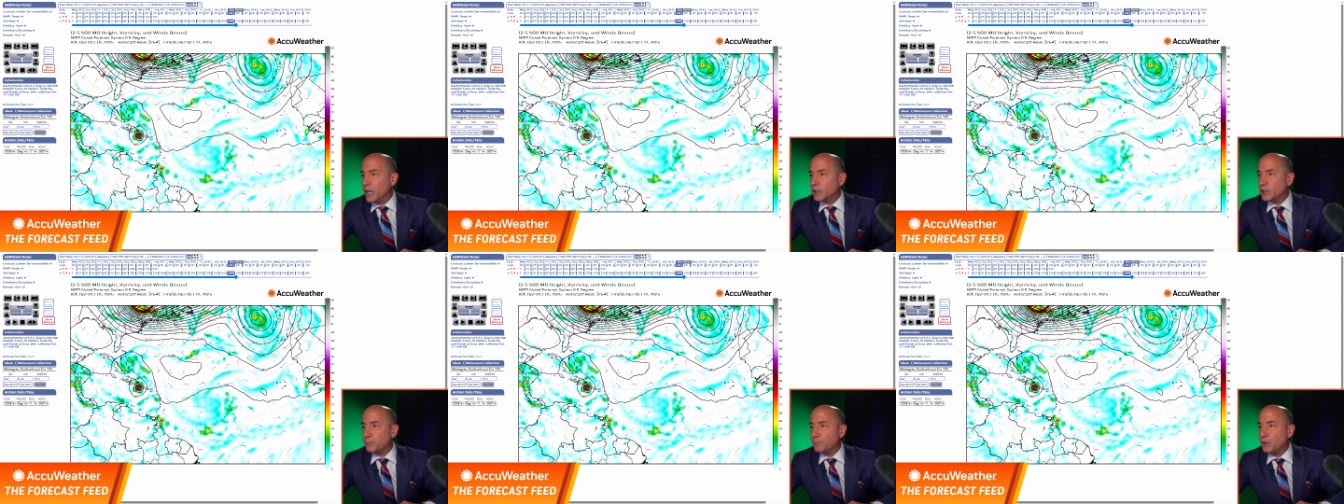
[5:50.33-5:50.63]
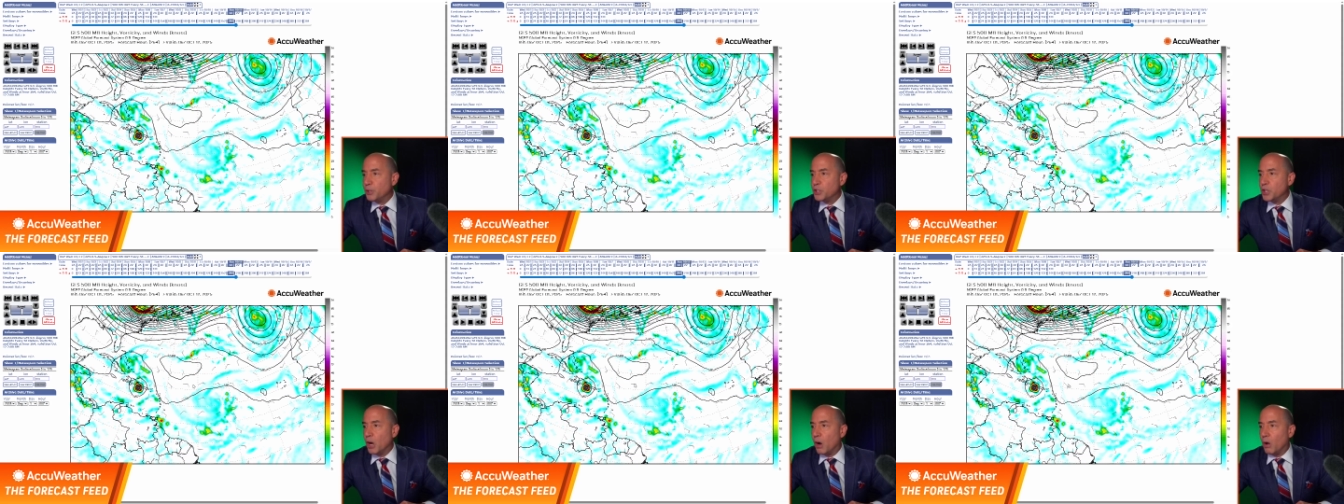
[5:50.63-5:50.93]

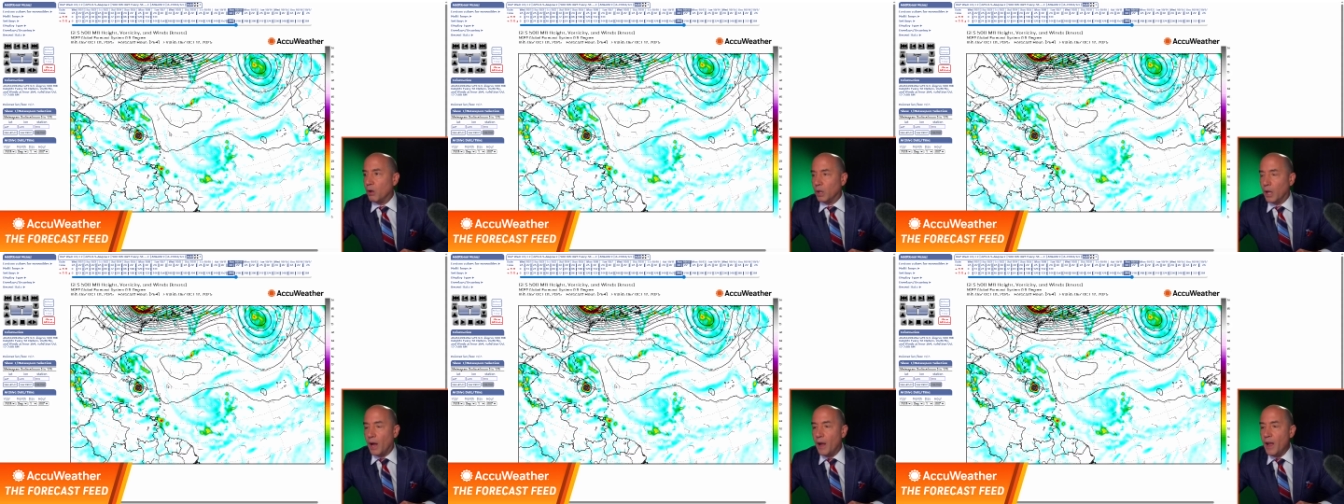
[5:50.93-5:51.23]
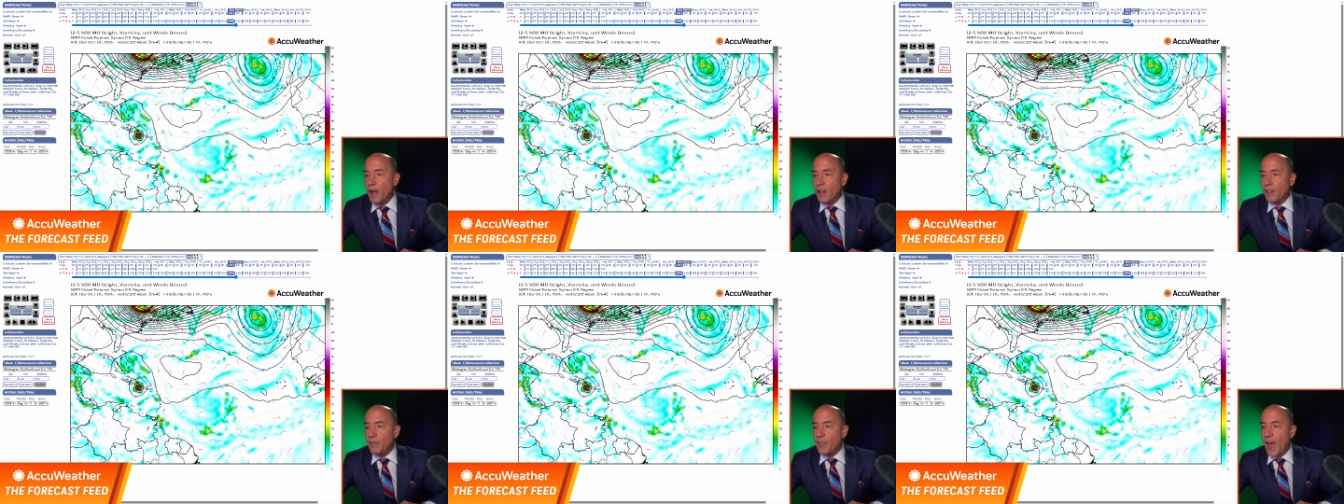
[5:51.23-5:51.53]

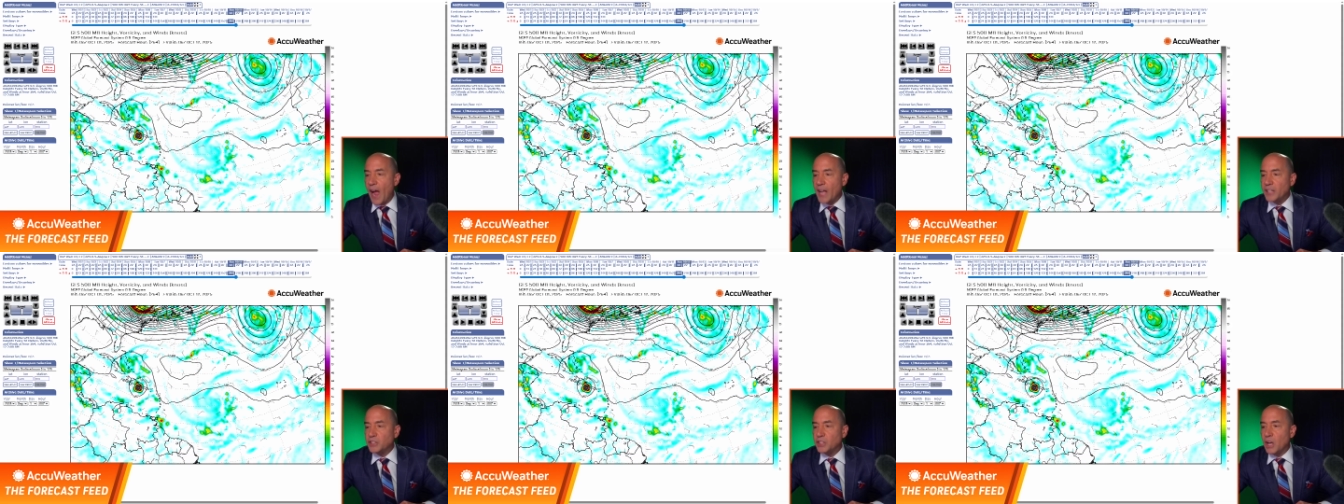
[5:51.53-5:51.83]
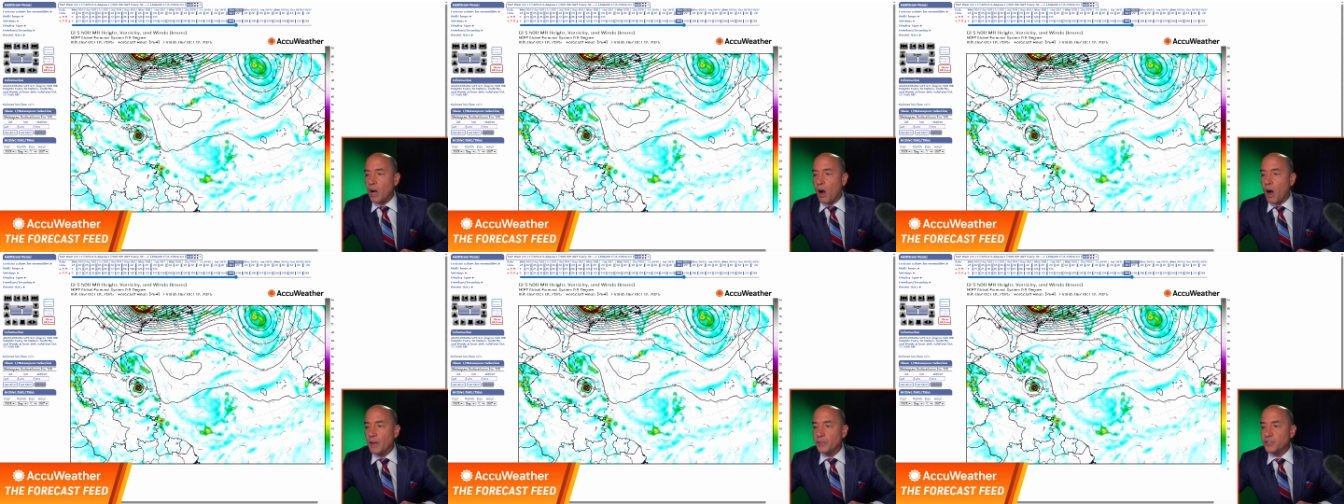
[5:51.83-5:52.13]
Hispaniola.
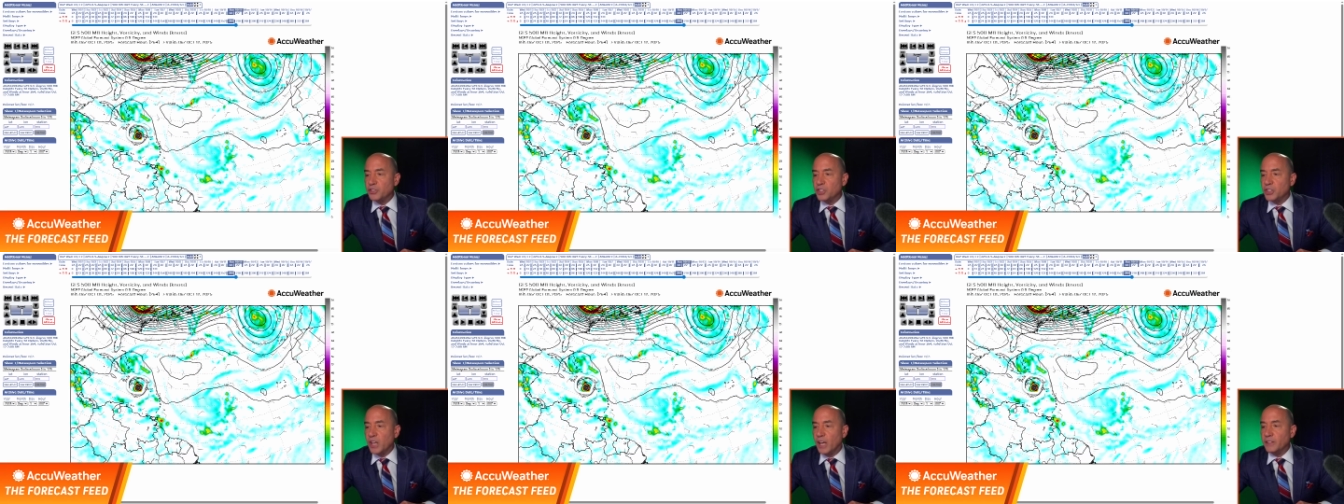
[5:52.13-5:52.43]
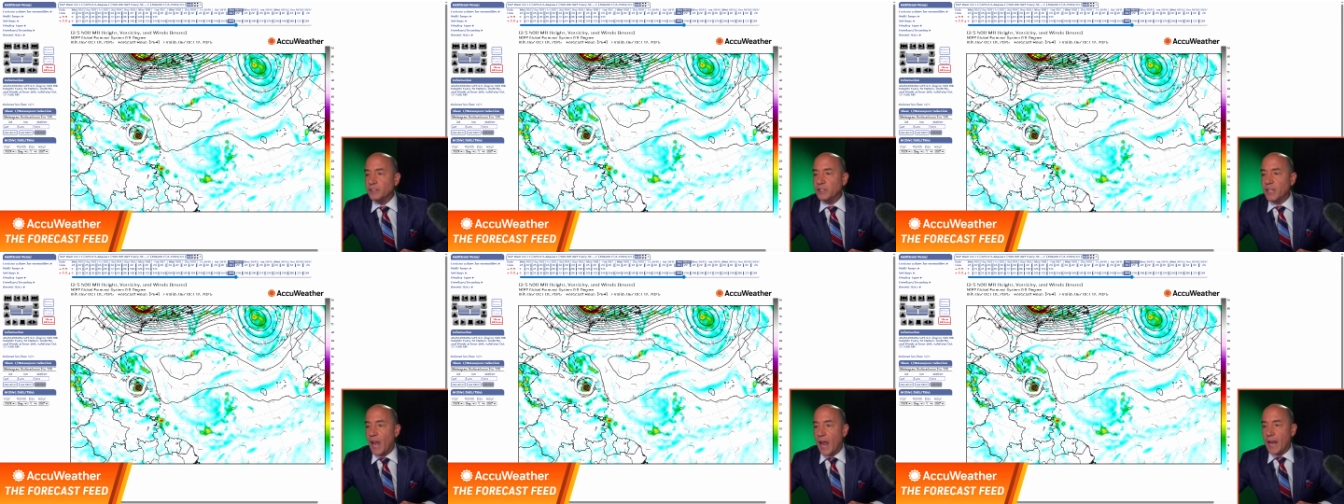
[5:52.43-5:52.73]
That's uh,
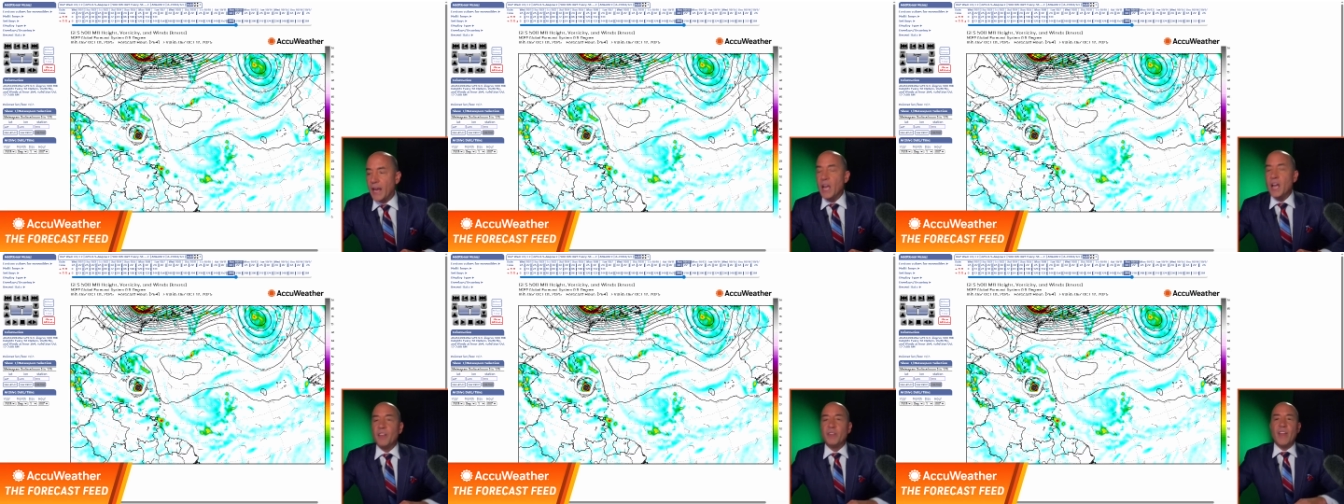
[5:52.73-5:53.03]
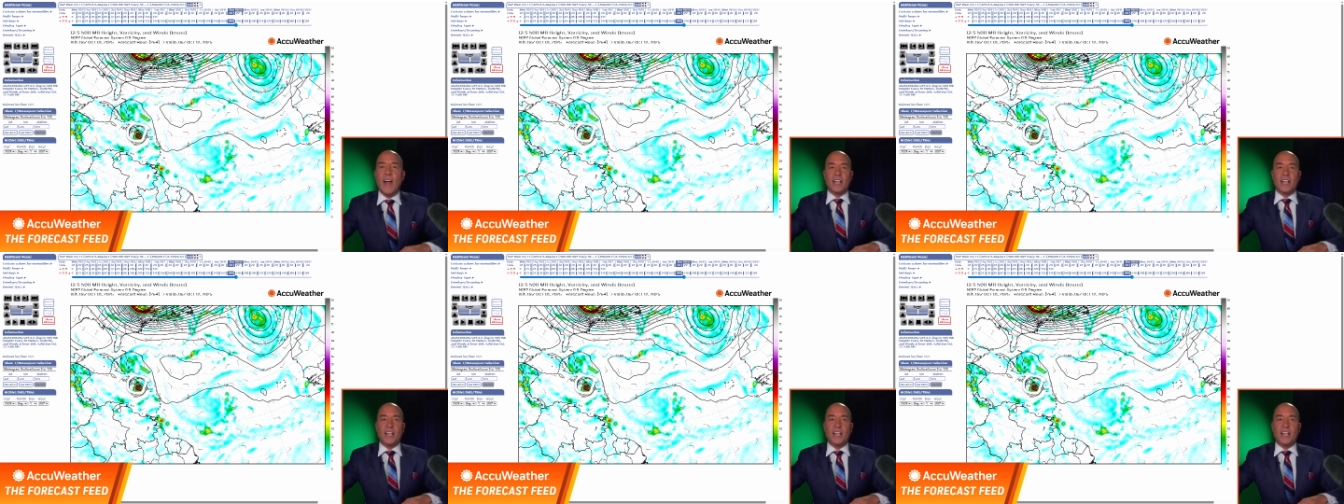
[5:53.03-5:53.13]
Sunday.